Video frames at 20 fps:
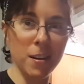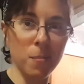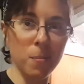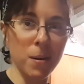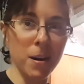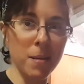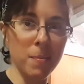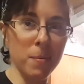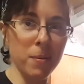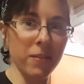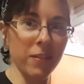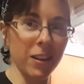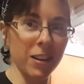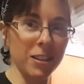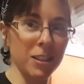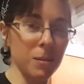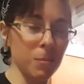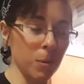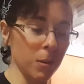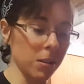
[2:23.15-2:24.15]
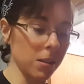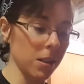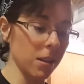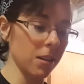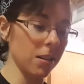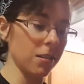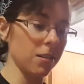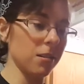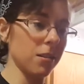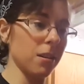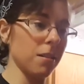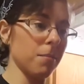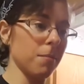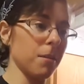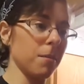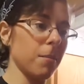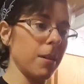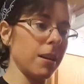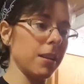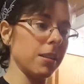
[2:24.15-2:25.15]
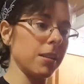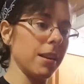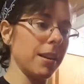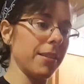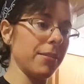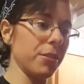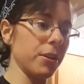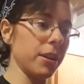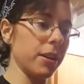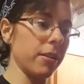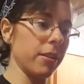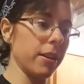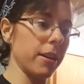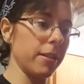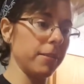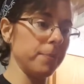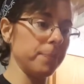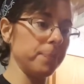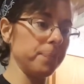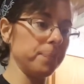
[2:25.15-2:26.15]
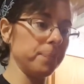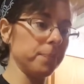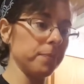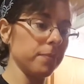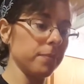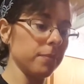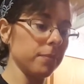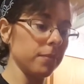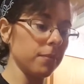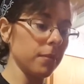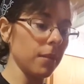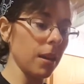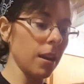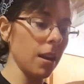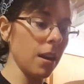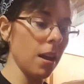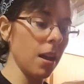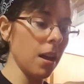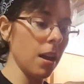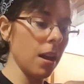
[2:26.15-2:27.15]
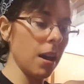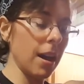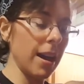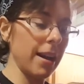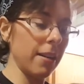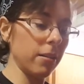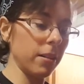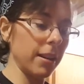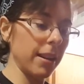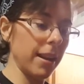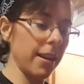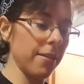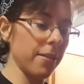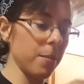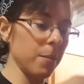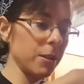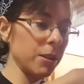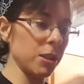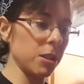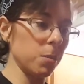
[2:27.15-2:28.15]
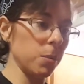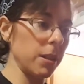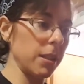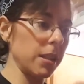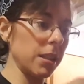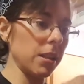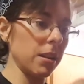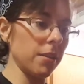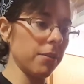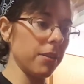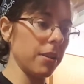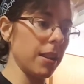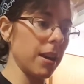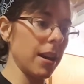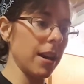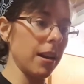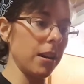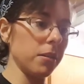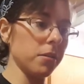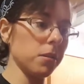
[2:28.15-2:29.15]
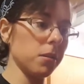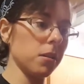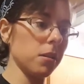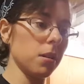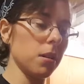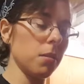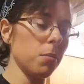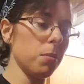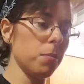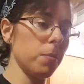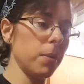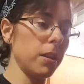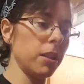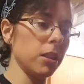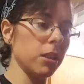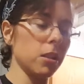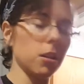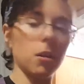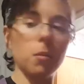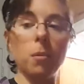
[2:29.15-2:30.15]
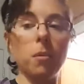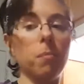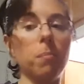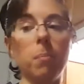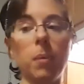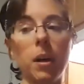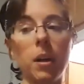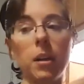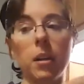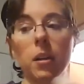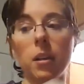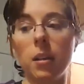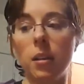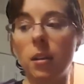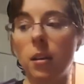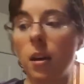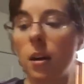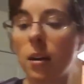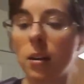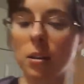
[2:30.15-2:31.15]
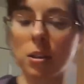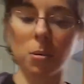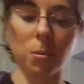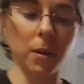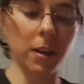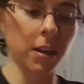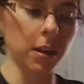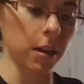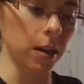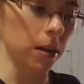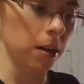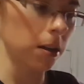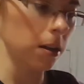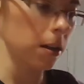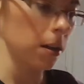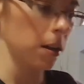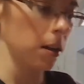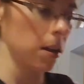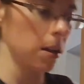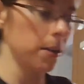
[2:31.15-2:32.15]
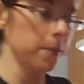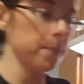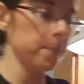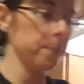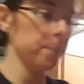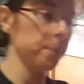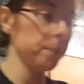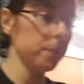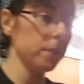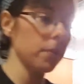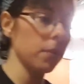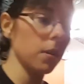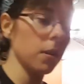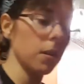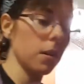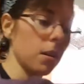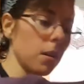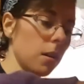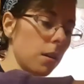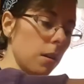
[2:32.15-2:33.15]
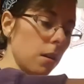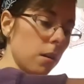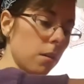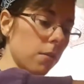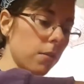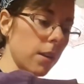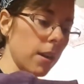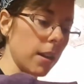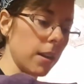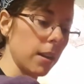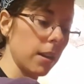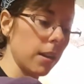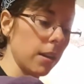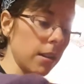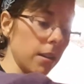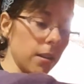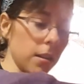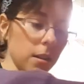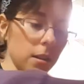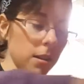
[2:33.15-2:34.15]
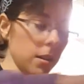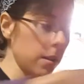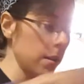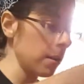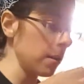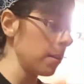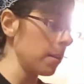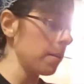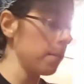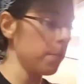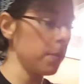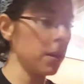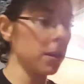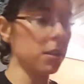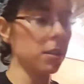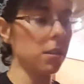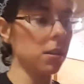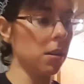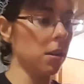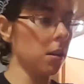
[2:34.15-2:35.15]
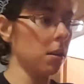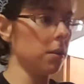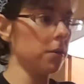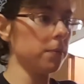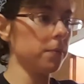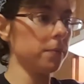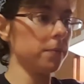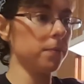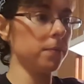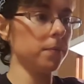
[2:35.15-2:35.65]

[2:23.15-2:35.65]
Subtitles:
I'll probably put vegetables in it or something. Make a savory crepe. I don't really have that much sweet stuff in the house. It would be just good with butter and sweetener. Alrighty, pinch of salt.